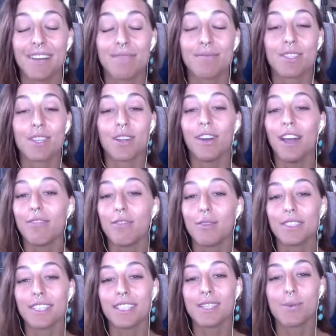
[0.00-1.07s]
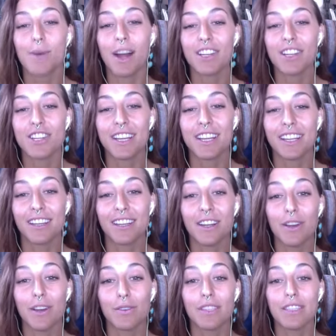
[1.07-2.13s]
so everyone that's watching,
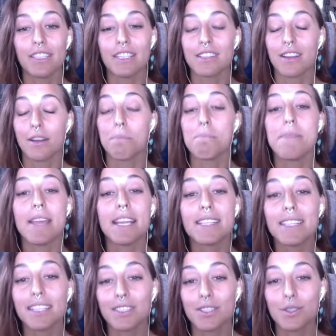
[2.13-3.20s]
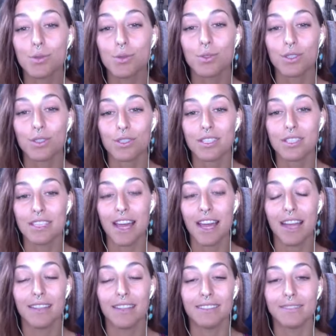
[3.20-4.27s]
these are amazing tools
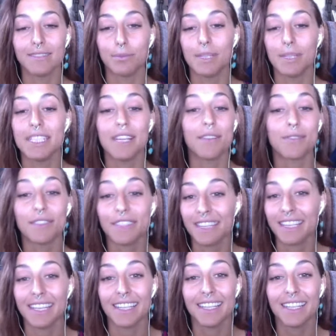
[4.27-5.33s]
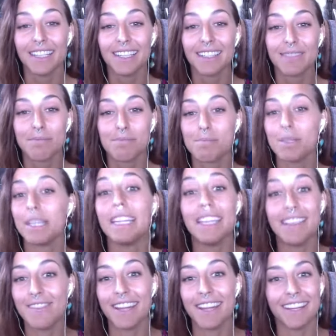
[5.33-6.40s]
that we definitely
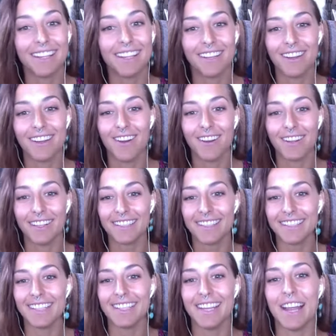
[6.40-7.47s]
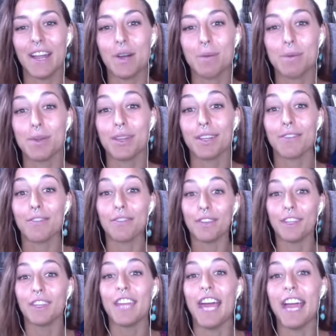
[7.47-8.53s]
believe in, and I hope you can
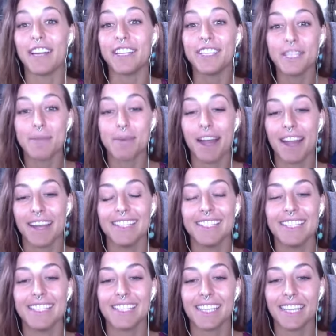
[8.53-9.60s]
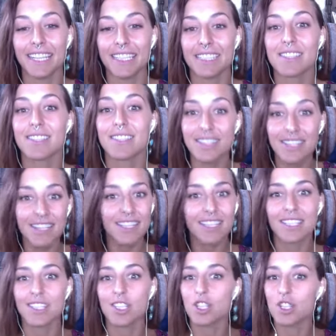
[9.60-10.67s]
feel the energy behind it. Like, it's
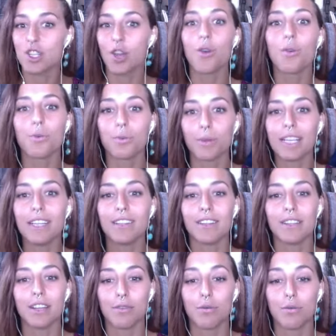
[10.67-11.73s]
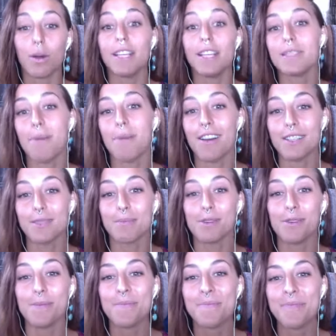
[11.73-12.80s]
so real of what is
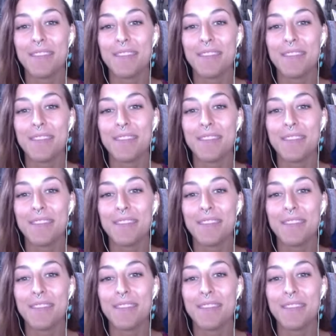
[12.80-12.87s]
possible.